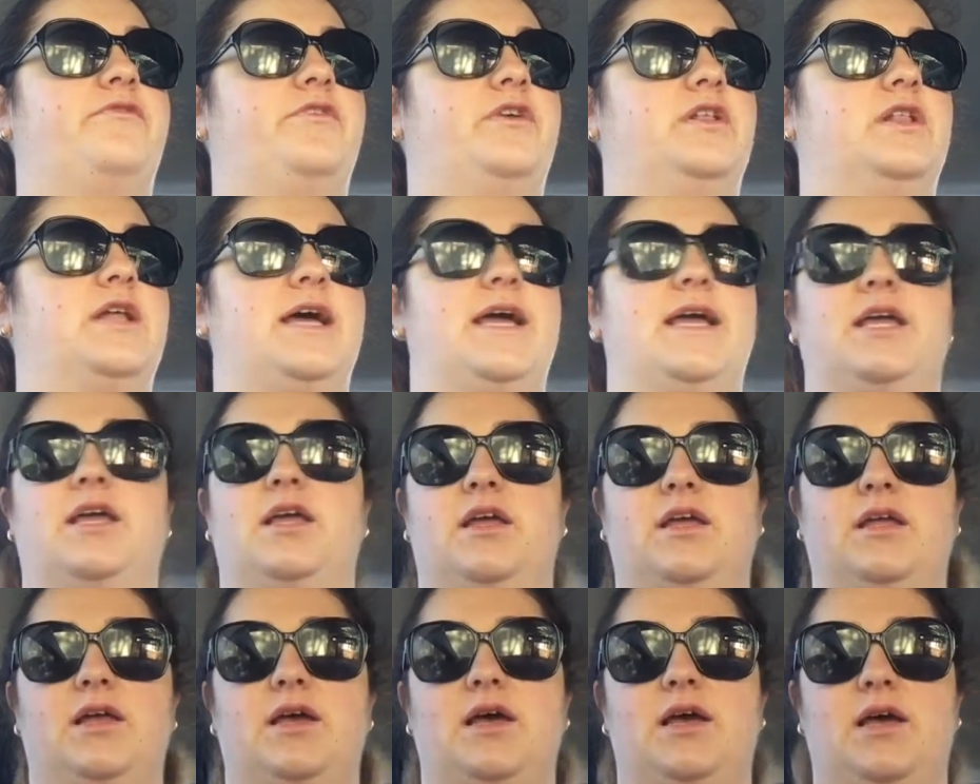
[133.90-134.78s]
for like
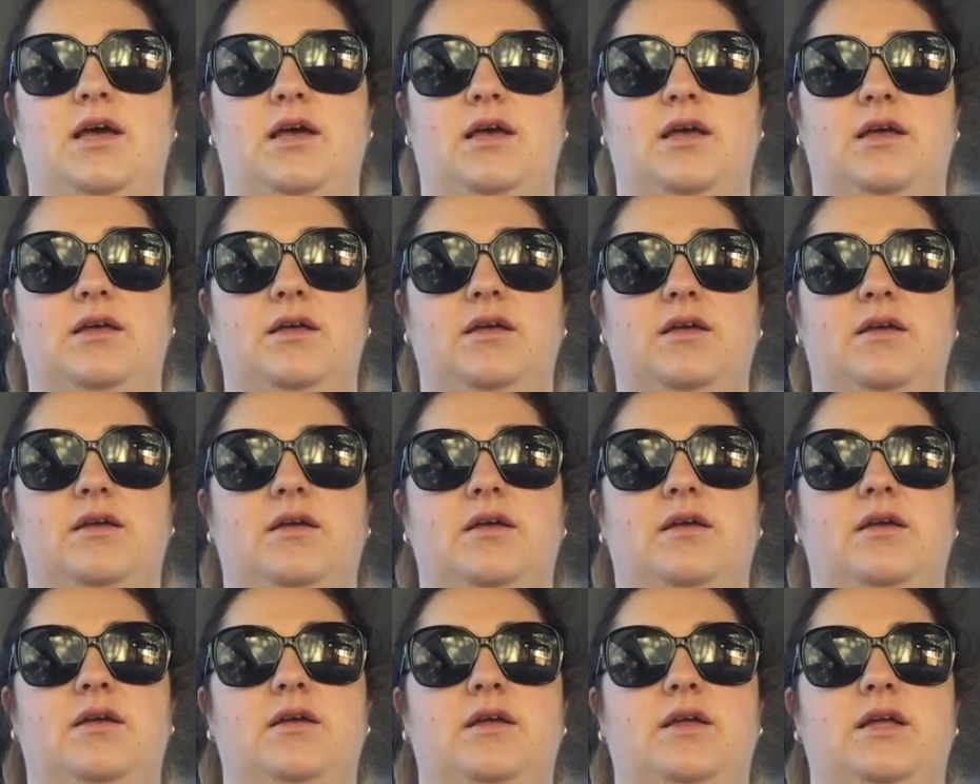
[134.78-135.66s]

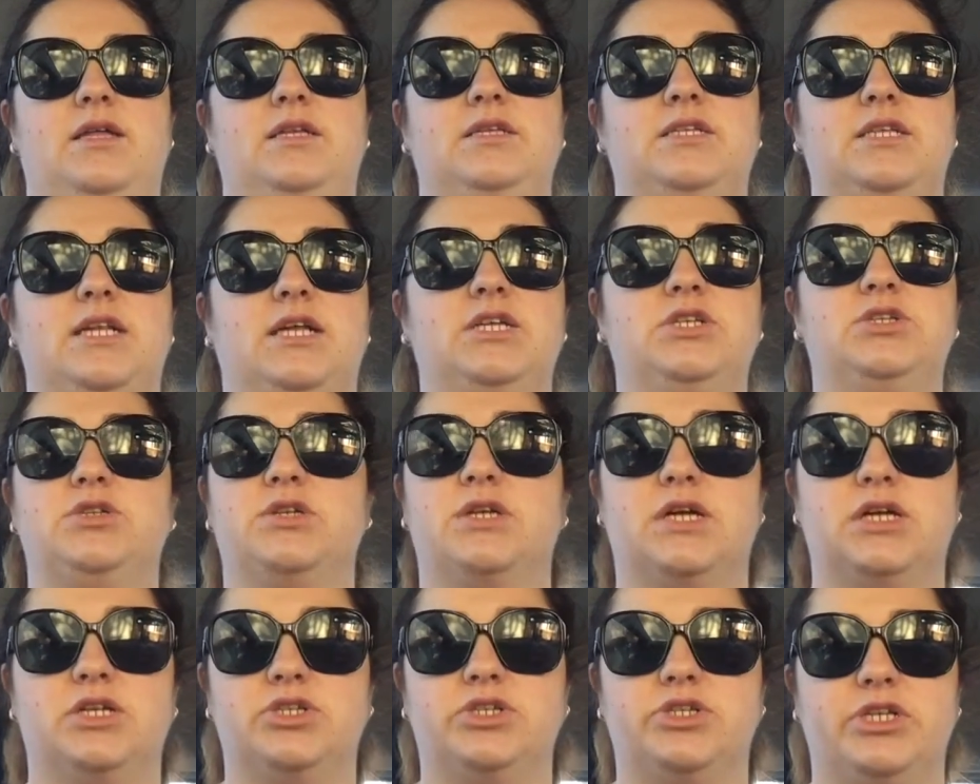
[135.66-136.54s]
international
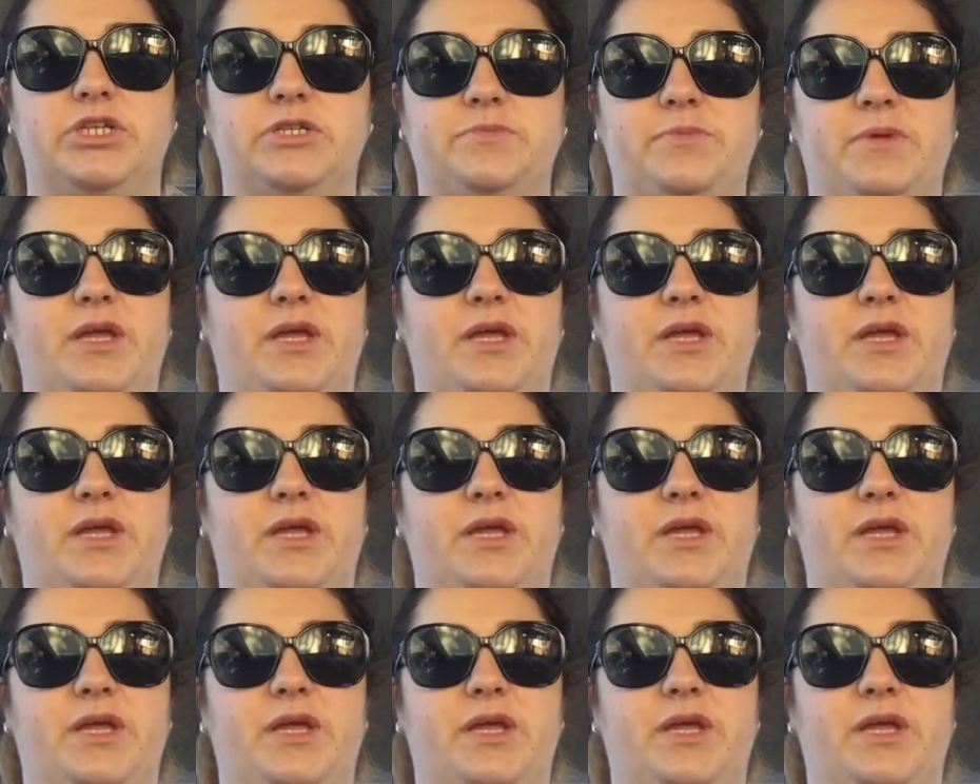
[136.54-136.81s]
countries,